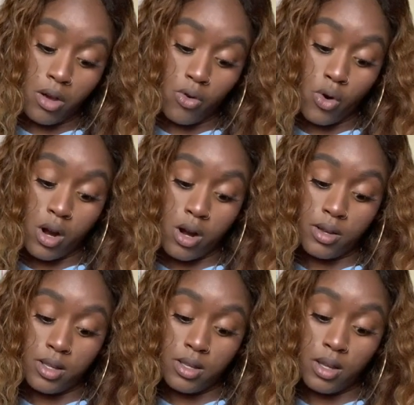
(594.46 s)

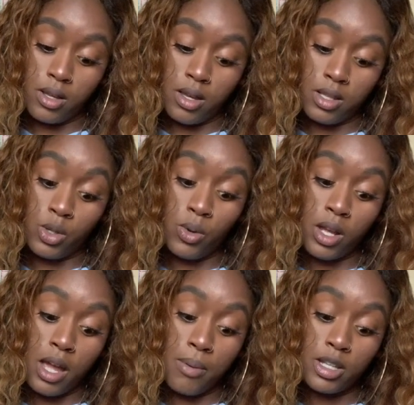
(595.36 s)
or It's
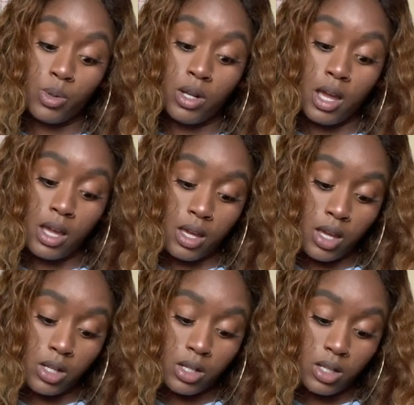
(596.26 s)
twenty-eight by twenty-eight
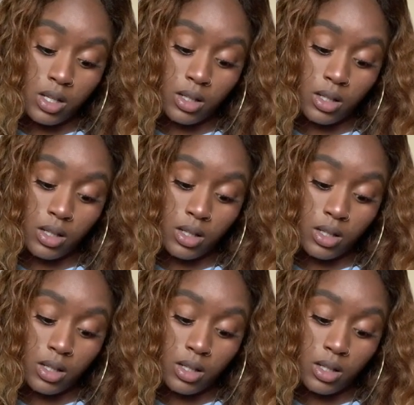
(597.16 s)
inches,